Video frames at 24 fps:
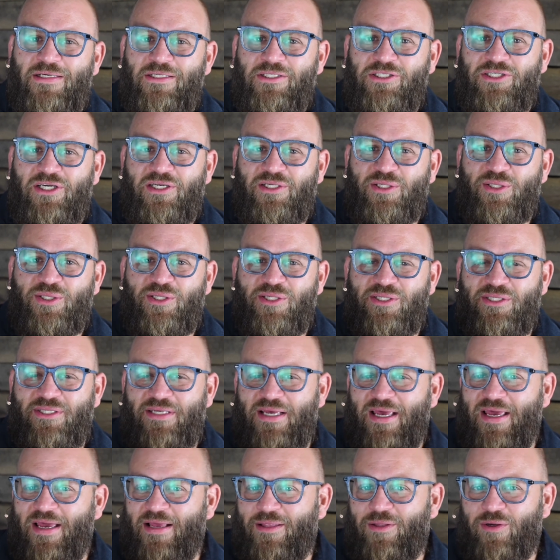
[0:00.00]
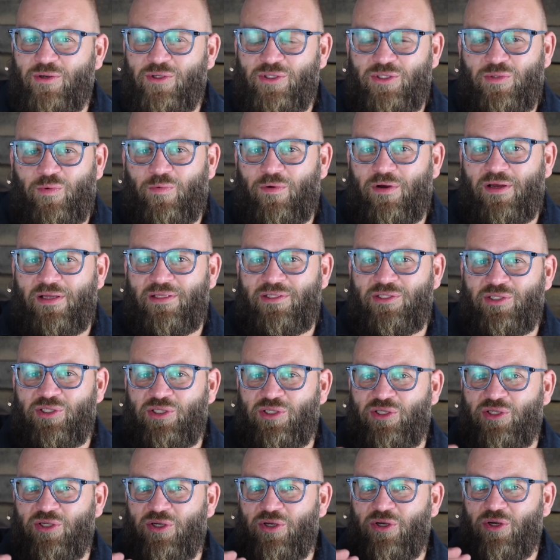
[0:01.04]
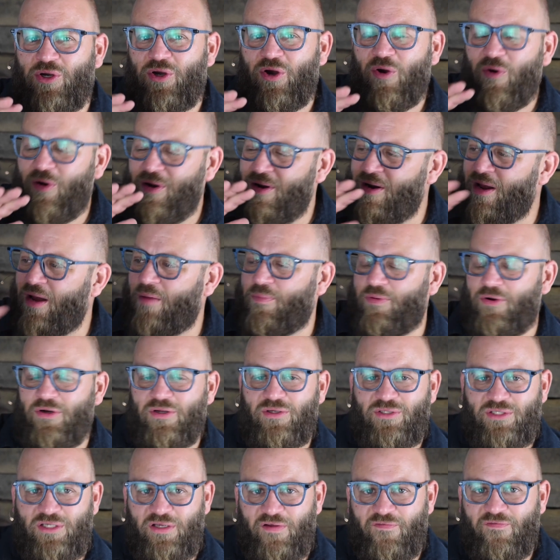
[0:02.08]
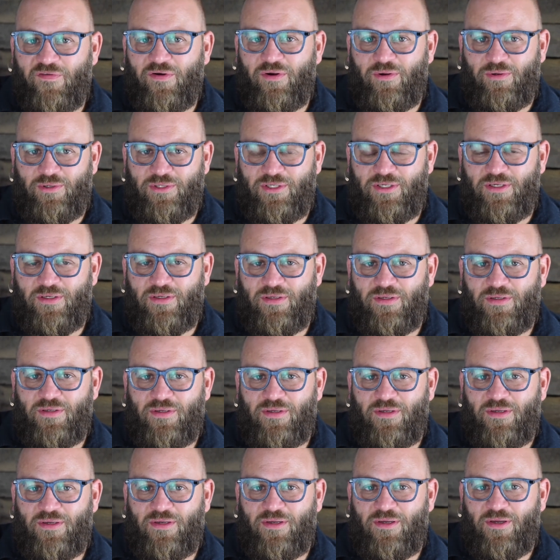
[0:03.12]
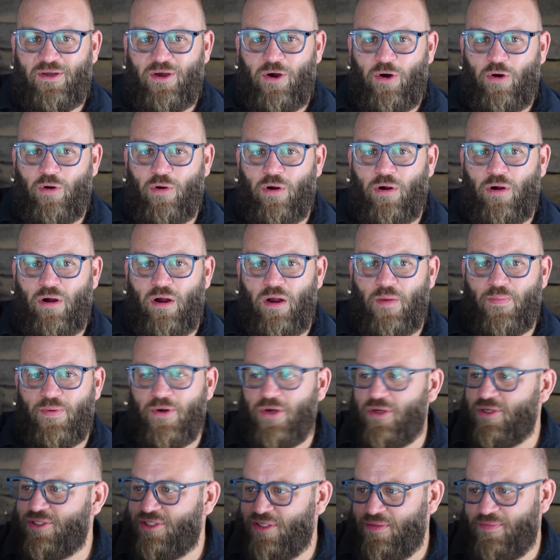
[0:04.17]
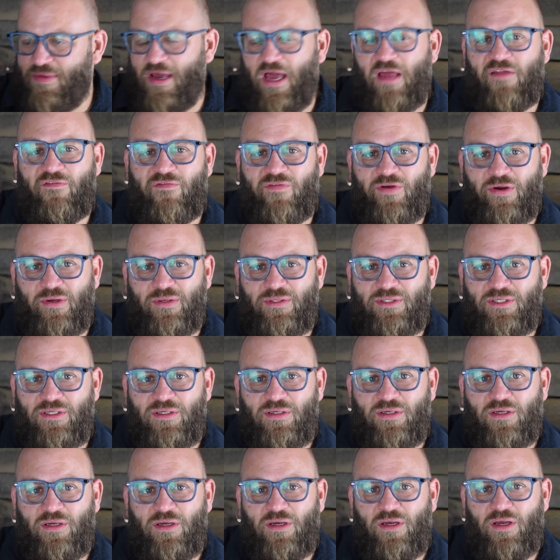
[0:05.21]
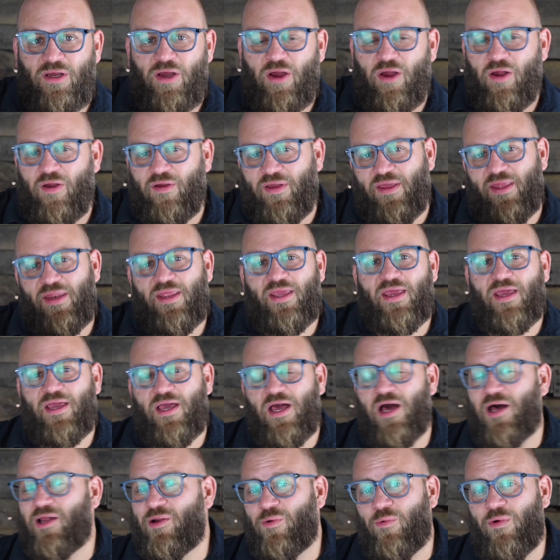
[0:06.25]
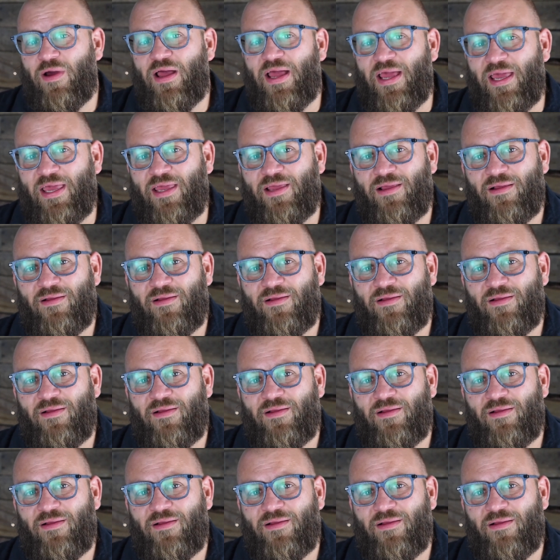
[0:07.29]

Jesus is saying those ones who are not producing fruit or are producing bad fruit are going to get cut away.